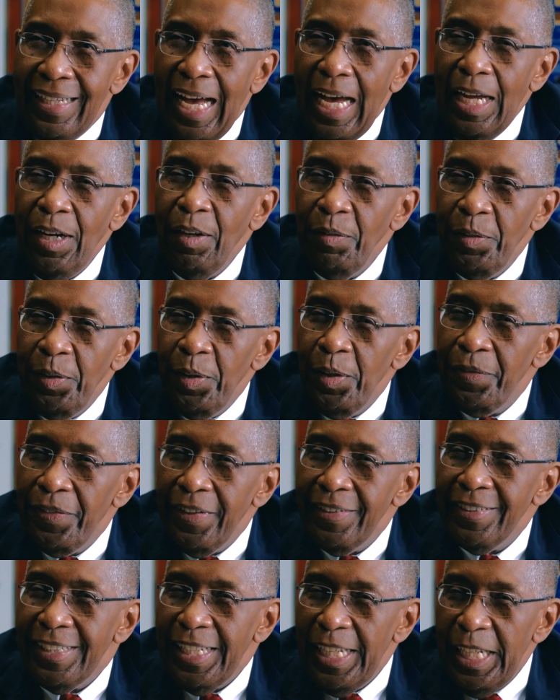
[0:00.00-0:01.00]
I don't know if
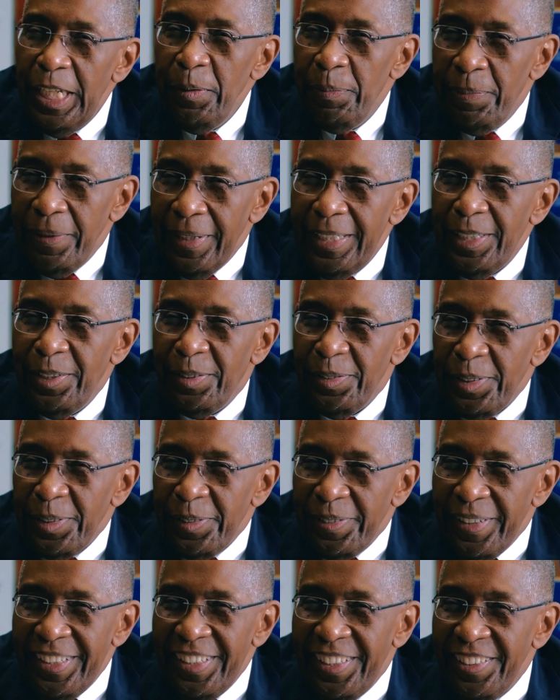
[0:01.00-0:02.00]
there's any place
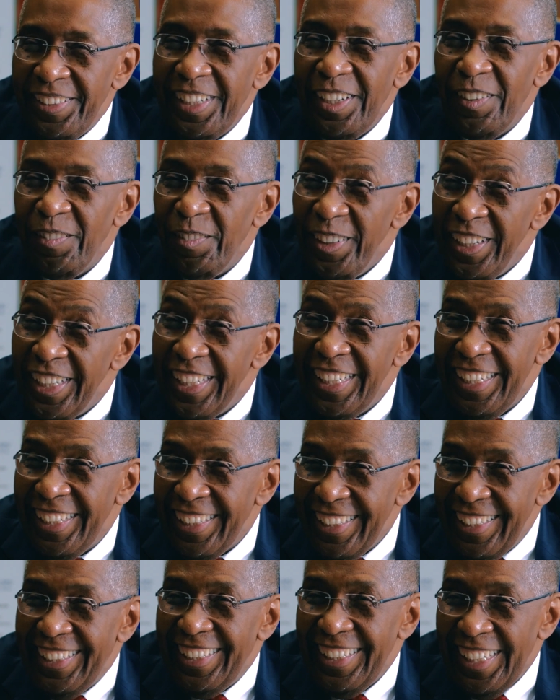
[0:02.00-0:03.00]
where we're doing a really
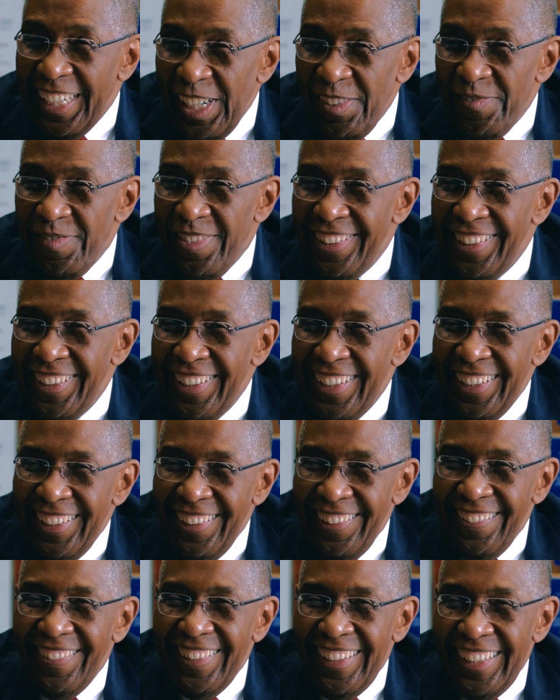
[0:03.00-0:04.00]
good job
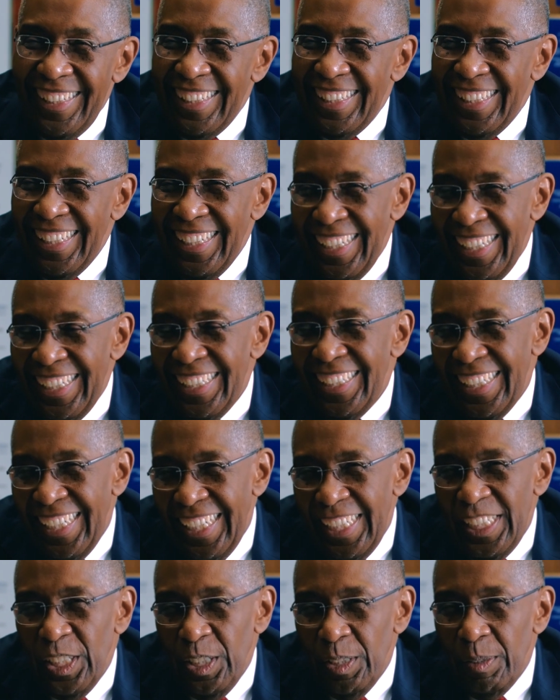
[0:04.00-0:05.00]
with
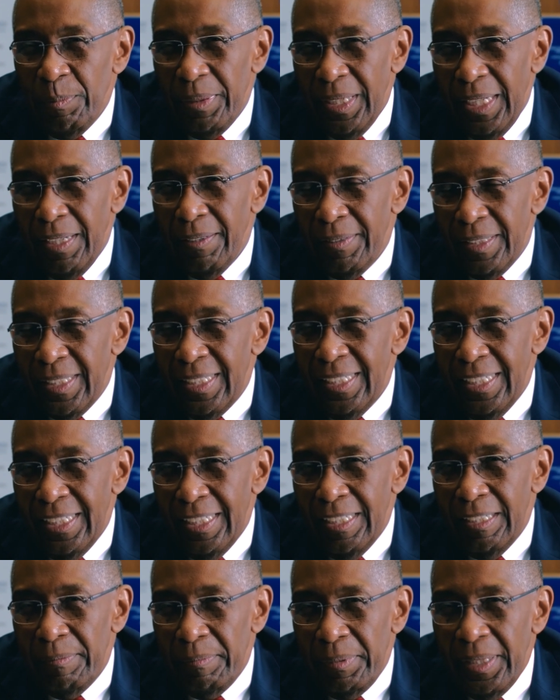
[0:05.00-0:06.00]
education about
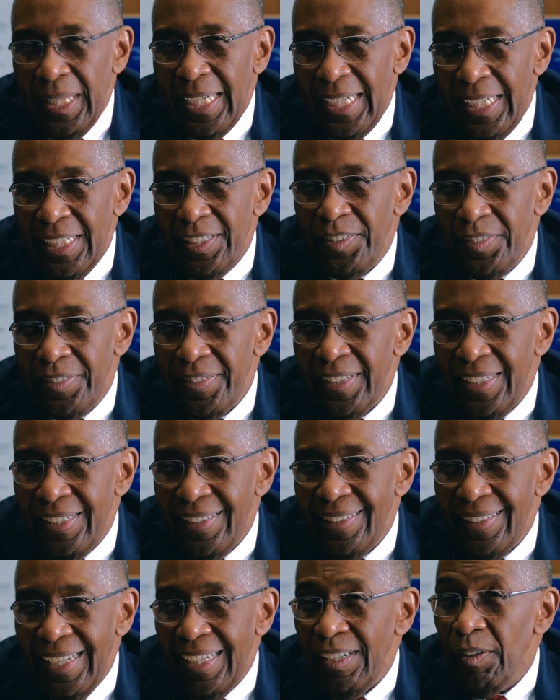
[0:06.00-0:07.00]
Black
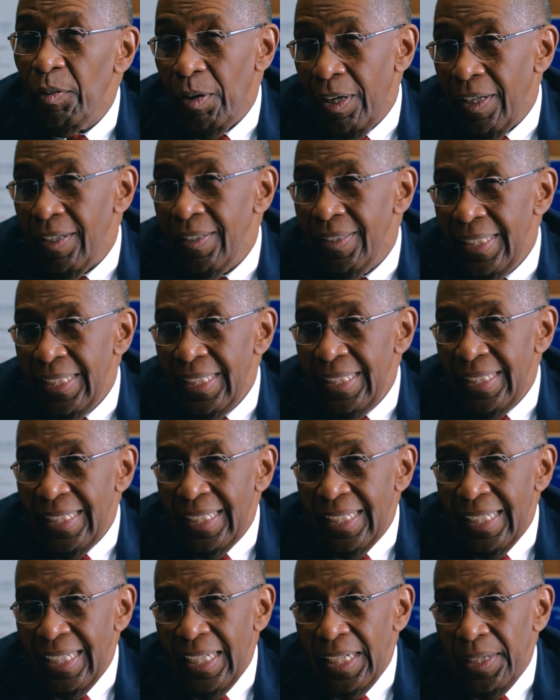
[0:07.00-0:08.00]
history at all.
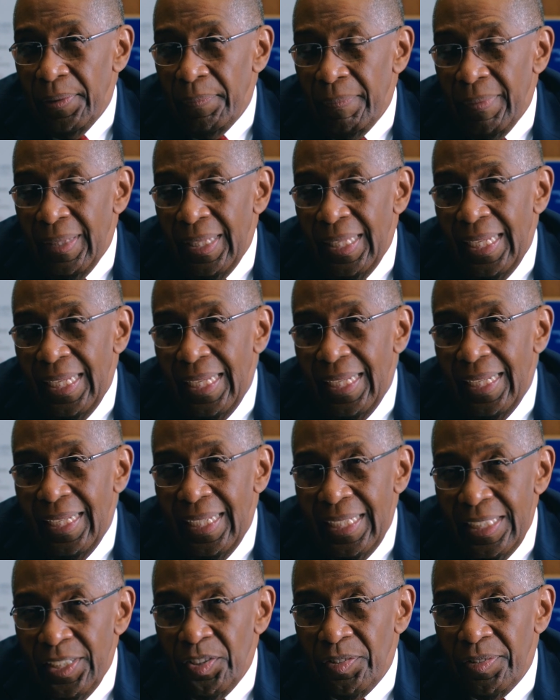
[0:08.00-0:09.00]
The
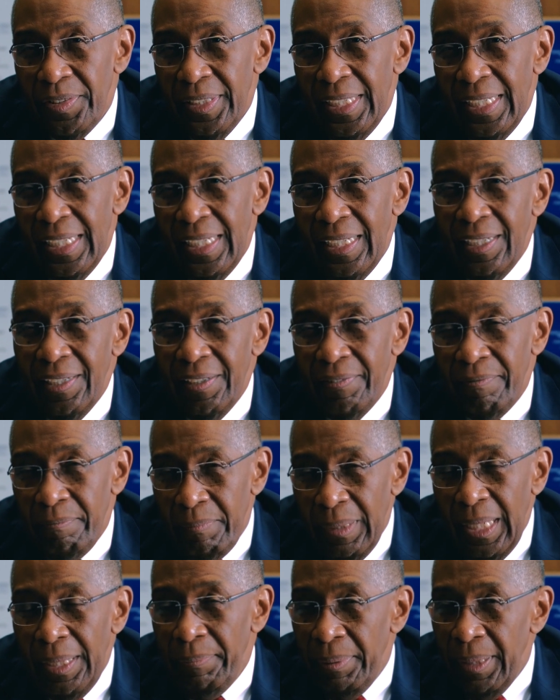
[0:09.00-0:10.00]
history of
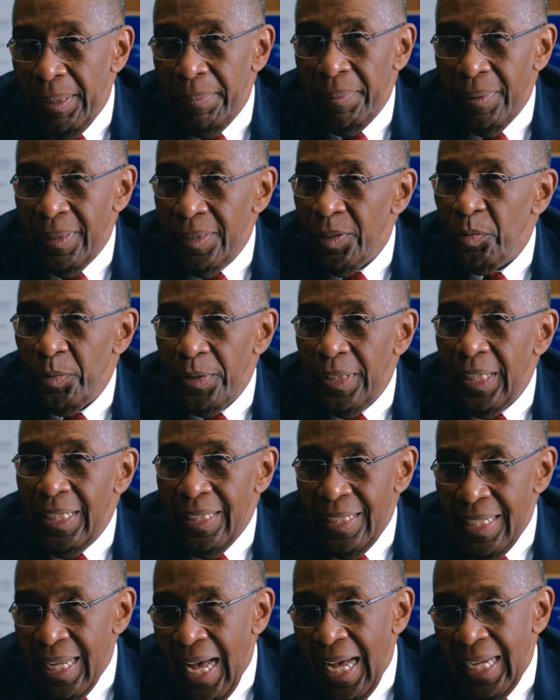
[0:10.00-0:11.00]
my people is really
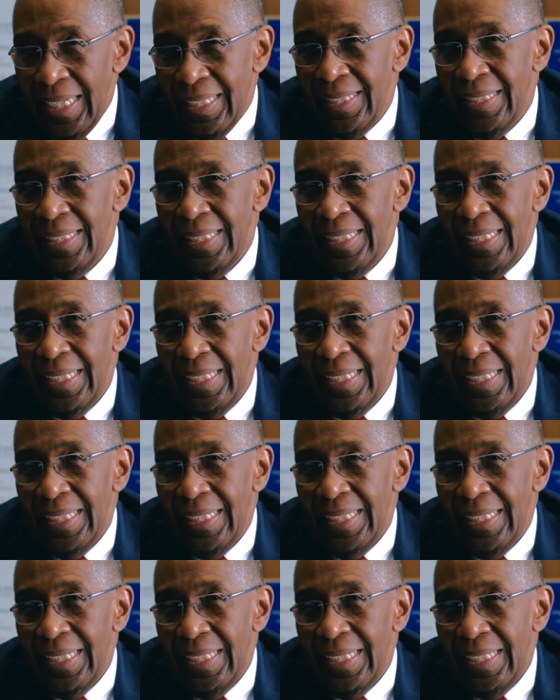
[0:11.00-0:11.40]
not